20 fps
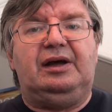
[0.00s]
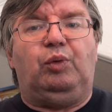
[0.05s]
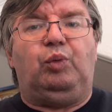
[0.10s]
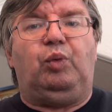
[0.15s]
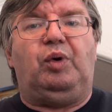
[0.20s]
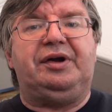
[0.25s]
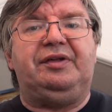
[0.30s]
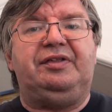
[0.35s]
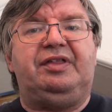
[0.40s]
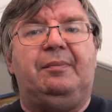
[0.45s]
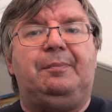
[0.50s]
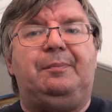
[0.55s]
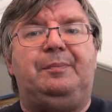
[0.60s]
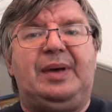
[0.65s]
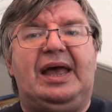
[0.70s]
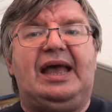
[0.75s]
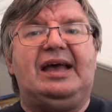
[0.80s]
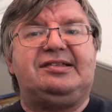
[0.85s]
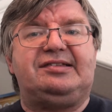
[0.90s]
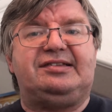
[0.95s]
One of the
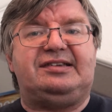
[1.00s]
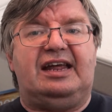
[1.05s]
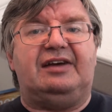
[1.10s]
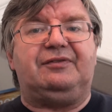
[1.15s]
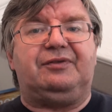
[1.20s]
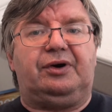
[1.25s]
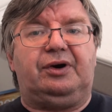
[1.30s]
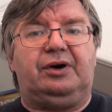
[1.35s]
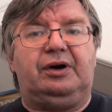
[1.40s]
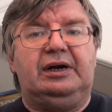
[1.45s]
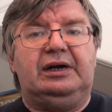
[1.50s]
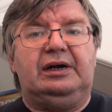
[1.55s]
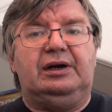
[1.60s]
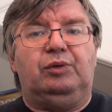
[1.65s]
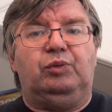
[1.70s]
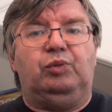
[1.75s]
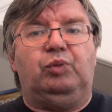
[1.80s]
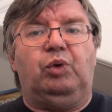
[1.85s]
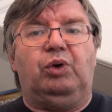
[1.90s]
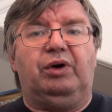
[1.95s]
best ever
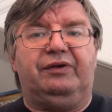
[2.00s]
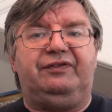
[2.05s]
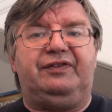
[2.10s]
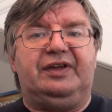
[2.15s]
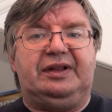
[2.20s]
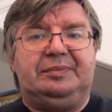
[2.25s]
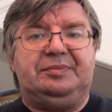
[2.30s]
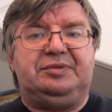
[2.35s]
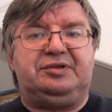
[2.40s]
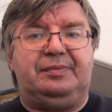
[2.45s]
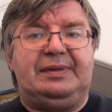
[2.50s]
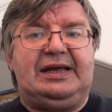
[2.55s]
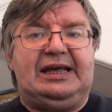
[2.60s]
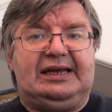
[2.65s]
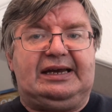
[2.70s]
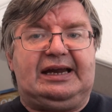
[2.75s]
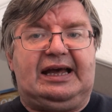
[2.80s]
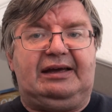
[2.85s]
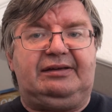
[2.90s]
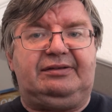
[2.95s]
war films
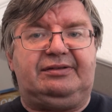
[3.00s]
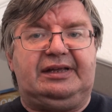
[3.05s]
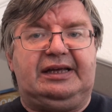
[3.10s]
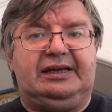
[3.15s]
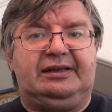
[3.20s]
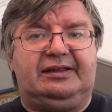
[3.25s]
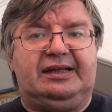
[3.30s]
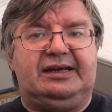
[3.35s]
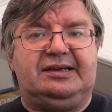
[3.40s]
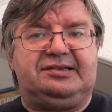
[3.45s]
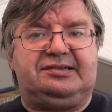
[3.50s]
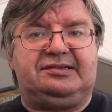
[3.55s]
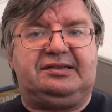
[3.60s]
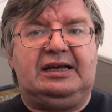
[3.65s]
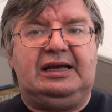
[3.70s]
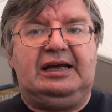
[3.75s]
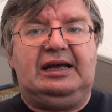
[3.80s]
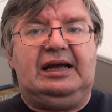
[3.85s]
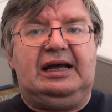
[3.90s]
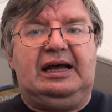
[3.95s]
made, I think, this.
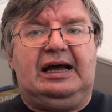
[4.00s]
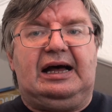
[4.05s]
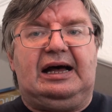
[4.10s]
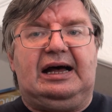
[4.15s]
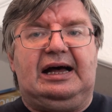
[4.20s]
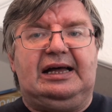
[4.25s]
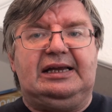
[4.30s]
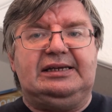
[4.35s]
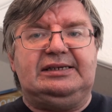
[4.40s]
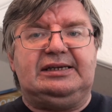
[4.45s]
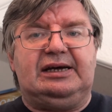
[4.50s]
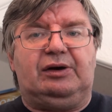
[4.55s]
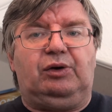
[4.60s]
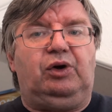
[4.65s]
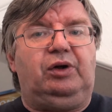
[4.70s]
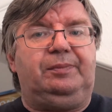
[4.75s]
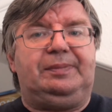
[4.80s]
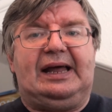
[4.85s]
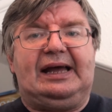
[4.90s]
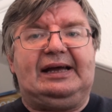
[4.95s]
And
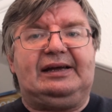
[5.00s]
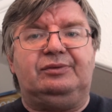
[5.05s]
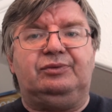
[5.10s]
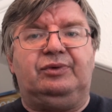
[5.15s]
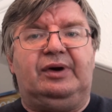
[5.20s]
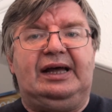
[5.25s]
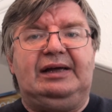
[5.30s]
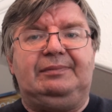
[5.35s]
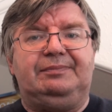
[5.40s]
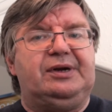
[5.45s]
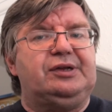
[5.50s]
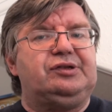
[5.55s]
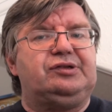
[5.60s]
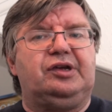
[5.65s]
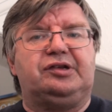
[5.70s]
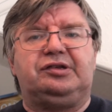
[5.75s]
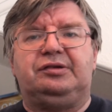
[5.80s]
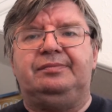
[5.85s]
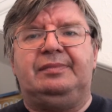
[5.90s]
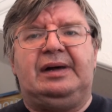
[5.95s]
all black and white, but it
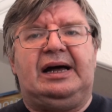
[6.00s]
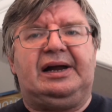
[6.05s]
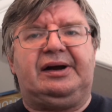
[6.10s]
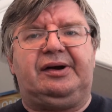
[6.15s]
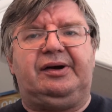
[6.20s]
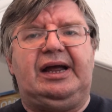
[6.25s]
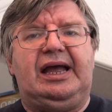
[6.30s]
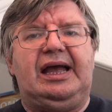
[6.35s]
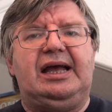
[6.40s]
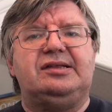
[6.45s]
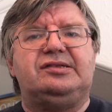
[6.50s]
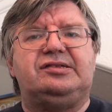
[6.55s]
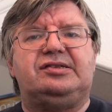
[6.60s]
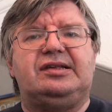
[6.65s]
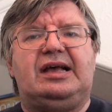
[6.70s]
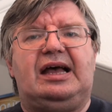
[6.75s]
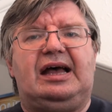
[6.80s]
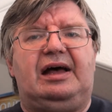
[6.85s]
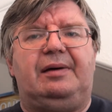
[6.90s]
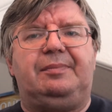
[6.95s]
doesn't matter.
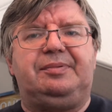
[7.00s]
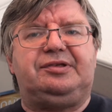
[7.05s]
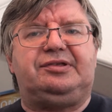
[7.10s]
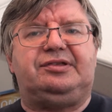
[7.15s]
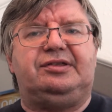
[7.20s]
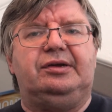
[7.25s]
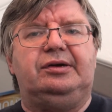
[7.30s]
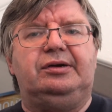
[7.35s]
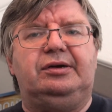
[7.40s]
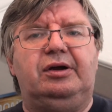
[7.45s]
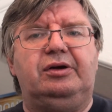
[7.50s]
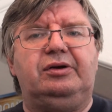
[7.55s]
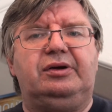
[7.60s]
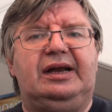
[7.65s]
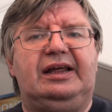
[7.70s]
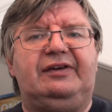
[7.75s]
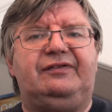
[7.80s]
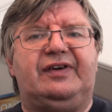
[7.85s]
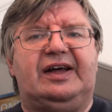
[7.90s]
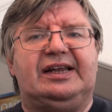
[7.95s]
It's
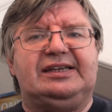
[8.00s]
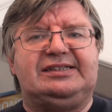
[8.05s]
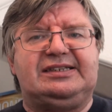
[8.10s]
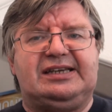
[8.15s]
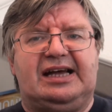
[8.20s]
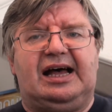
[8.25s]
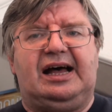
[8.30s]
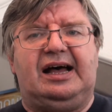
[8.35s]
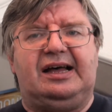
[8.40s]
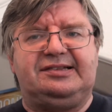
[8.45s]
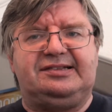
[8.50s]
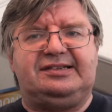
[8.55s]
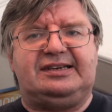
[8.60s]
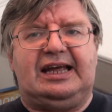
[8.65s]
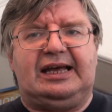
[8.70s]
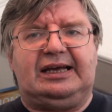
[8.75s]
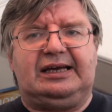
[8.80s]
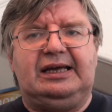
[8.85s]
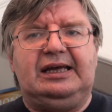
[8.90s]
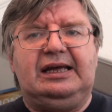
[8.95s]
absolutely
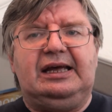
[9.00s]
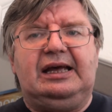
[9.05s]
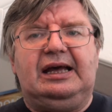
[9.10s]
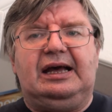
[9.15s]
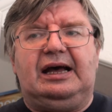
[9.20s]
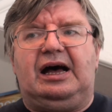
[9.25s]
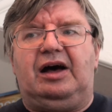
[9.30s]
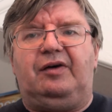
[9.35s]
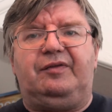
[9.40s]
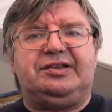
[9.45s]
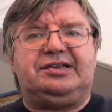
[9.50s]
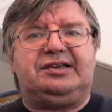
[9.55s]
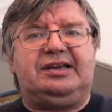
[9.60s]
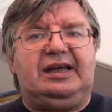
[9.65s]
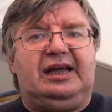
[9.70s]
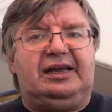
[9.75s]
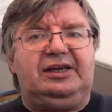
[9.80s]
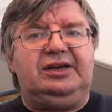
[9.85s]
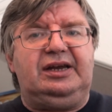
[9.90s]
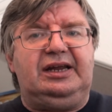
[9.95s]
fantastic. Obviously,
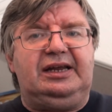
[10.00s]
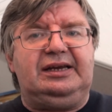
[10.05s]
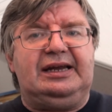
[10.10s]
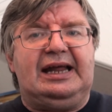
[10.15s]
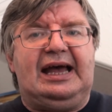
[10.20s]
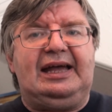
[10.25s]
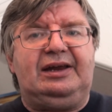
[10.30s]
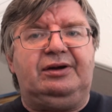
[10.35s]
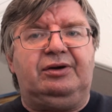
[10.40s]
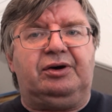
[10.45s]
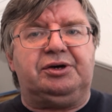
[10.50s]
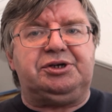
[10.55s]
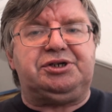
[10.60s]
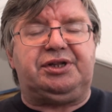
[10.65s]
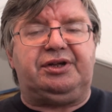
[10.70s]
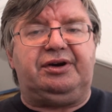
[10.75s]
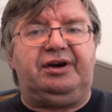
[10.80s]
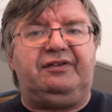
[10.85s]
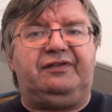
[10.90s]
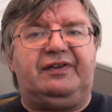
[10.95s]
you need 9 hours,
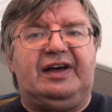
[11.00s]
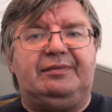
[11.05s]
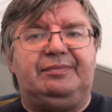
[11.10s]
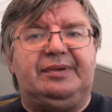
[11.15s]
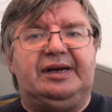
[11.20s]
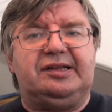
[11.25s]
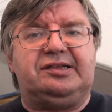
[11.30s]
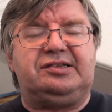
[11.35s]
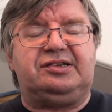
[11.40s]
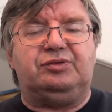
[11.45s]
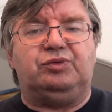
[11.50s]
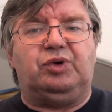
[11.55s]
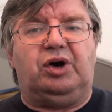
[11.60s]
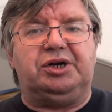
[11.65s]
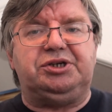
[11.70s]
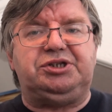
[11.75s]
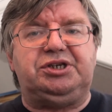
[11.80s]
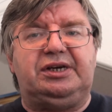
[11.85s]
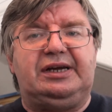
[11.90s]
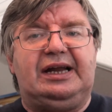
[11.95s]
35 minutes to
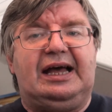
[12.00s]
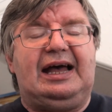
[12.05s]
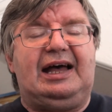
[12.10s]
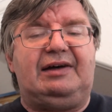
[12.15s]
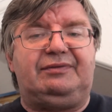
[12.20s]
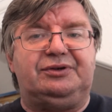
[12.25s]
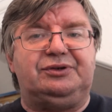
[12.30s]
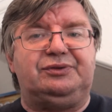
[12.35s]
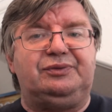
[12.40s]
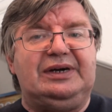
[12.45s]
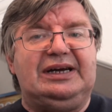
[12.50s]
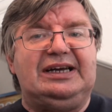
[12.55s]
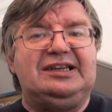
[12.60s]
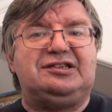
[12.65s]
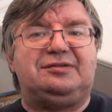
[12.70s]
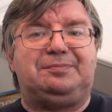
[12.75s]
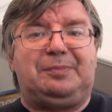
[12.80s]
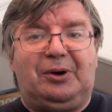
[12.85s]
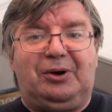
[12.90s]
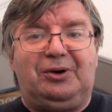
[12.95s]
watch it, and I haven't really
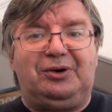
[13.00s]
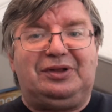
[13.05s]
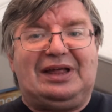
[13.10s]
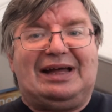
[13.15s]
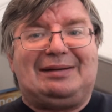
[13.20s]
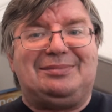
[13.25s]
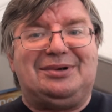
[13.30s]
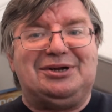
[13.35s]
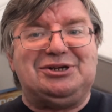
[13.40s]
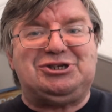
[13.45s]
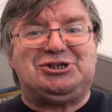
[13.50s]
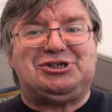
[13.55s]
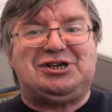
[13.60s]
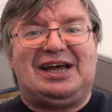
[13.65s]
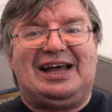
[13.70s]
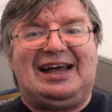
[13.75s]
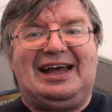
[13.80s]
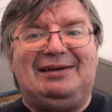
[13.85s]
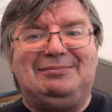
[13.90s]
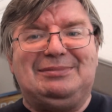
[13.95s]
spared that much
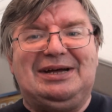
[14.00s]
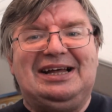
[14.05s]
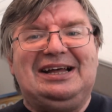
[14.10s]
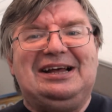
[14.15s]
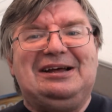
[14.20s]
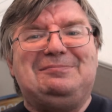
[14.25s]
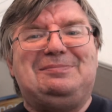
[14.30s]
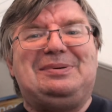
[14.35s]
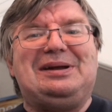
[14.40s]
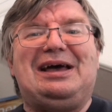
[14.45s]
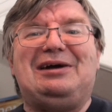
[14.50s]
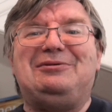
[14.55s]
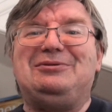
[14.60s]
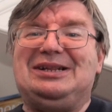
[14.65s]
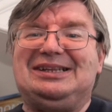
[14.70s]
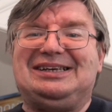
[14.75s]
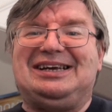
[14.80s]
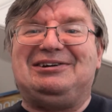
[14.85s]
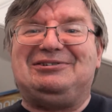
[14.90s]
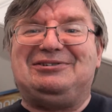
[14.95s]
time, but I
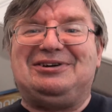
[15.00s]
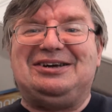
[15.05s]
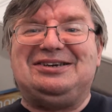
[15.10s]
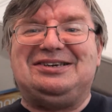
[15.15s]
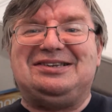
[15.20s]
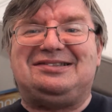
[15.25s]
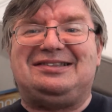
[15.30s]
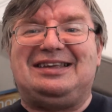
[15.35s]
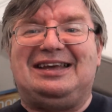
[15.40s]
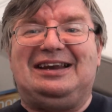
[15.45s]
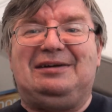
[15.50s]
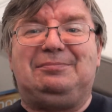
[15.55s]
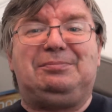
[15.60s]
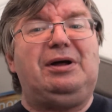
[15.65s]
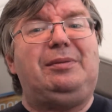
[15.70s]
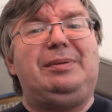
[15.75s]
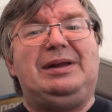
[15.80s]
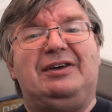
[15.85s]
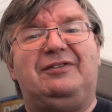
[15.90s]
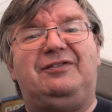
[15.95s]
will get round to see it.
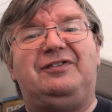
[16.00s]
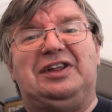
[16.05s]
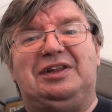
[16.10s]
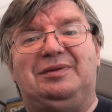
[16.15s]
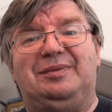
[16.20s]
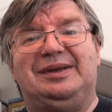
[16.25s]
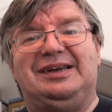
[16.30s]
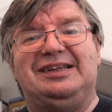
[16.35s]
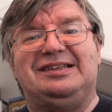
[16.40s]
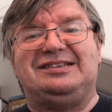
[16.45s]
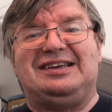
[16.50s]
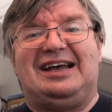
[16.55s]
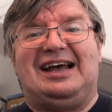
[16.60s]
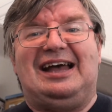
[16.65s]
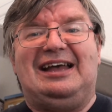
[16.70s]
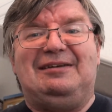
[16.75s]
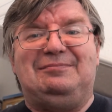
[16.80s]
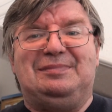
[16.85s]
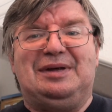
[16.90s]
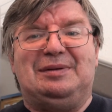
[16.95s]
Probably a film at a
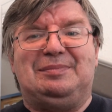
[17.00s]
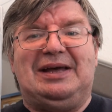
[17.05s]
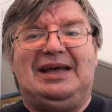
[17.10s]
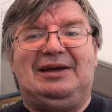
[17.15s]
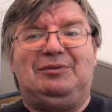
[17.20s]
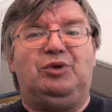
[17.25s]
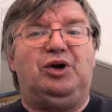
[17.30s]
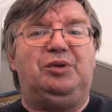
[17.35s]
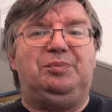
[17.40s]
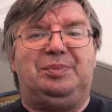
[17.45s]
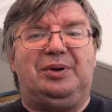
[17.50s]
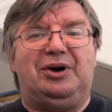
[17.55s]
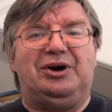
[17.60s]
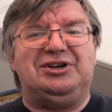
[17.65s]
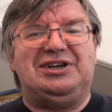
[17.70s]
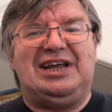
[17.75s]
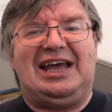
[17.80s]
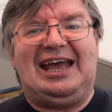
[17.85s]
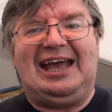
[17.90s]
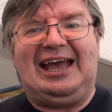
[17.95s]
time, maybe one per
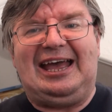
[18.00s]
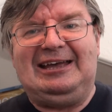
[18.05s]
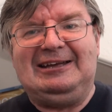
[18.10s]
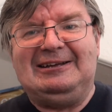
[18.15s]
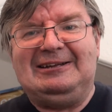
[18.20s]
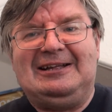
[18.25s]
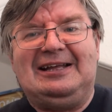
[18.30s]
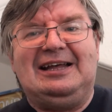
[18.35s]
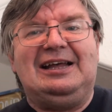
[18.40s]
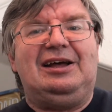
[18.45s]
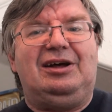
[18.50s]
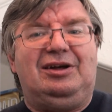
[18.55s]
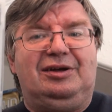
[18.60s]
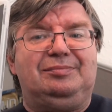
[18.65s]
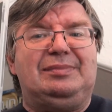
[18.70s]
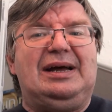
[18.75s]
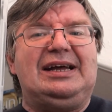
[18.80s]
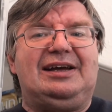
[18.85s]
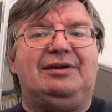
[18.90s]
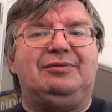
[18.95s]
day.
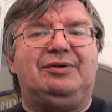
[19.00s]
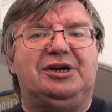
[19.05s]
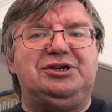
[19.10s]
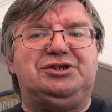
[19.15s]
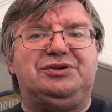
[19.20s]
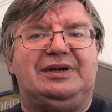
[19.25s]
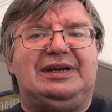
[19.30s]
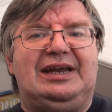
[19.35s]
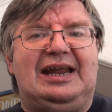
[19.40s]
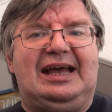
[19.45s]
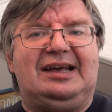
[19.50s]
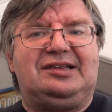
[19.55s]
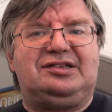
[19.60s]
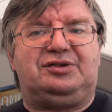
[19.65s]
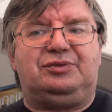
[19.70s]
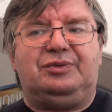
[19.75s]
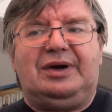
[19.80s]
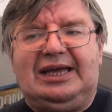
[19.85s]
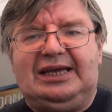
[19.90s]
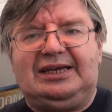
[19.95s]
Might get round to it
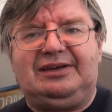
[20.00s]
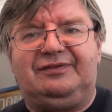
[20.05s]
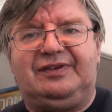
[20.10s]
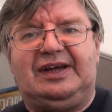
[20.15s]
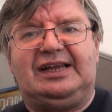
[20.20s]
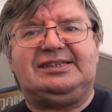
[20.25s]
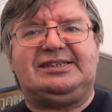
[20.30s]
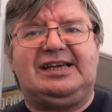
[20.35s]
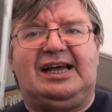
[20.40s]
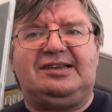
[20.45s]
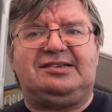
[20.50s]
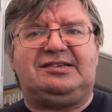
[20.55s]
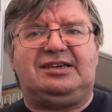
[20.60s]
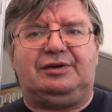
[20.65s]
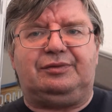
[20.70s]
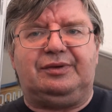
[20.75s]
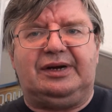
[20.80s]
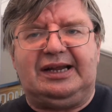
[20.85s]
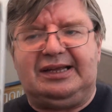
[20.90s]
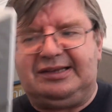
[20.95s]
next week.
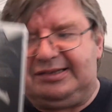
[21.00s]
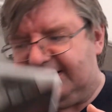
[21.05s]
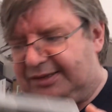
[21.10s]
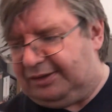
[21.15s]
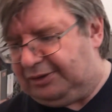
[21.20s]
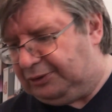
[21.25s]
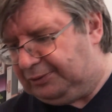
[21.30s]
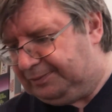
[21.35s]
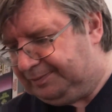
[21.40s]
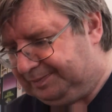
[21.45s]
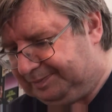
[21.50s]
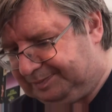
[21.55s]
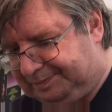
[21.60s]
Fantastic release, though.